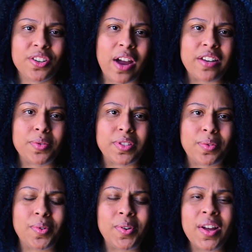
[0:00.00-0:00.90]
graduate
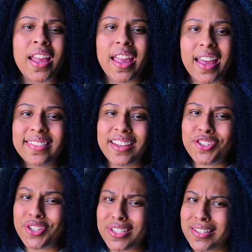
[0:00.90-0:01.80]
school. And
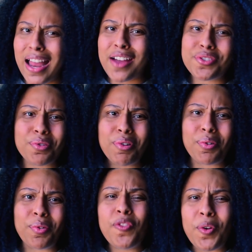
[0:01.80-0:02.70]
that's just not
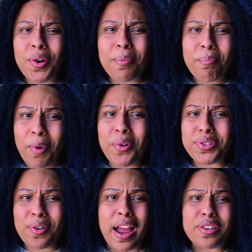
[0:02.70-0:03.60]
true. For
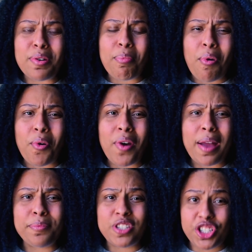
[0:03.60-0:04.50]
most graduate
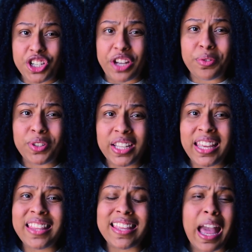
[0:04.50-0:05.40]
programs,
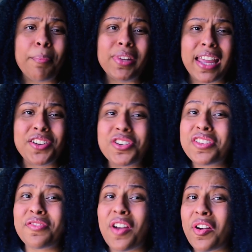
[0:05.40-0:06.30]
generally, the application
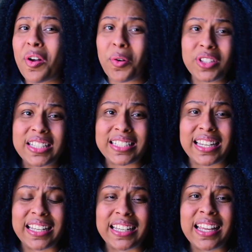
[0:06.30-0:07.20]
is very
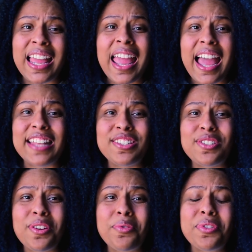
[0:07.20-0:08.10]
holistic. And
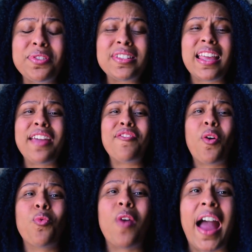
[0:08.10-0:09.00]
so there's a
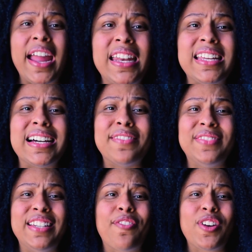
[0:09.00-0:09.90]
variety
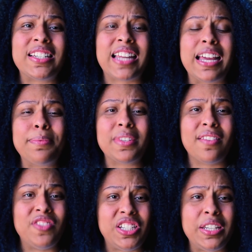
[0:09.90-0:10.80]
of different types
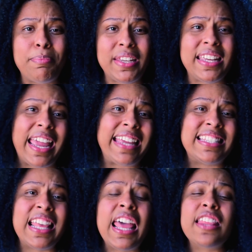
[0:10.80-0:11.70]
of
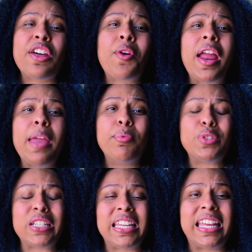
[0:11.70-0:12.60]
GPAs that are able
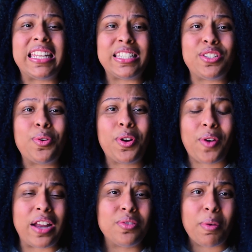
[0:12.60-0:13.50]
to get into a
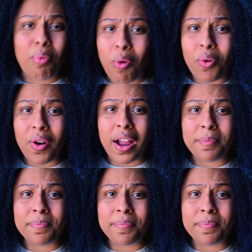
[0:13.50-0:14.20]
graduate program.